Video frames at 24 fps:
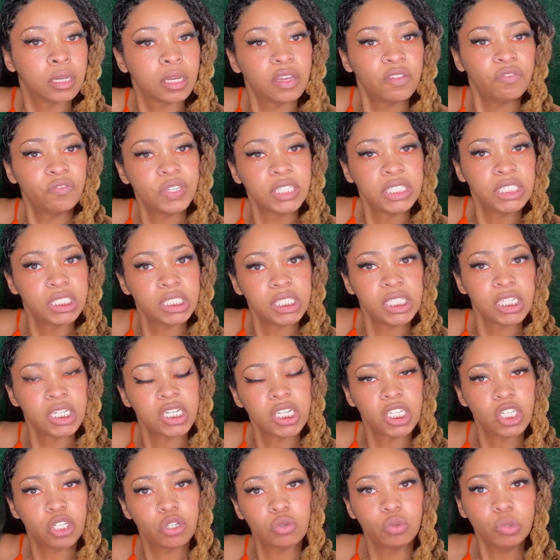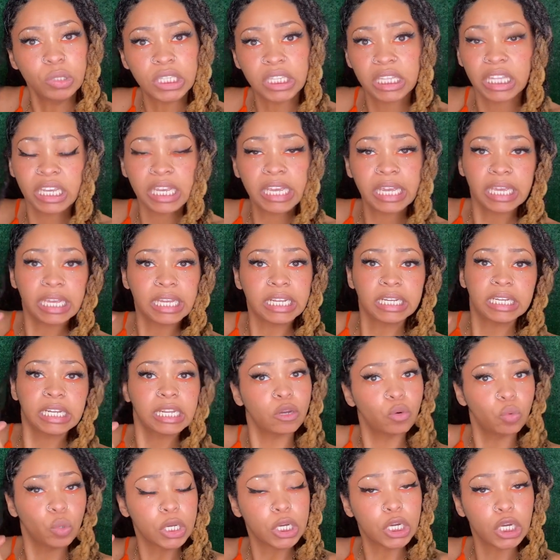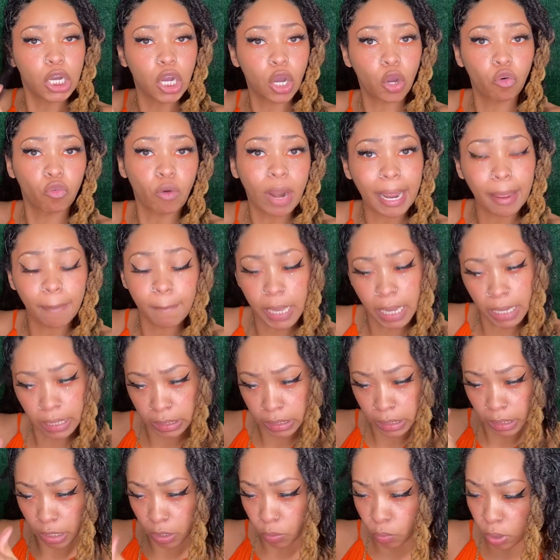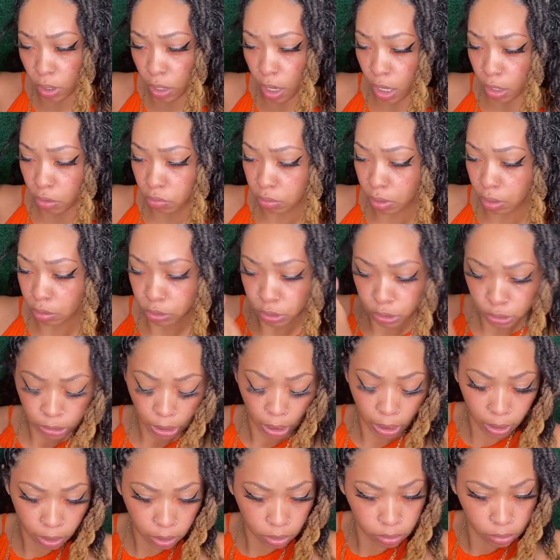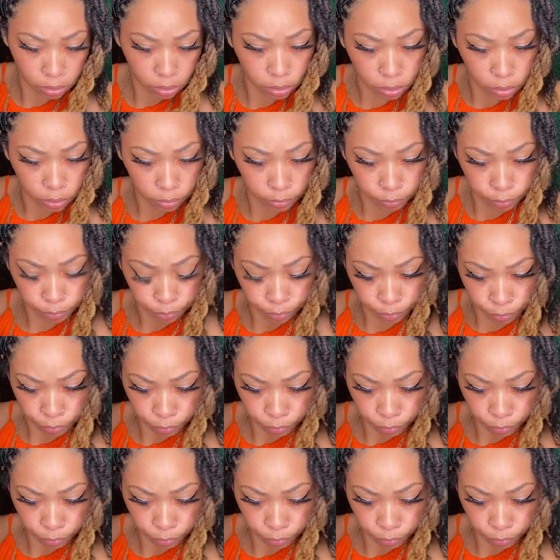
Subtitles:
If it's still too thick, then we'll go right back in with our crochet hook.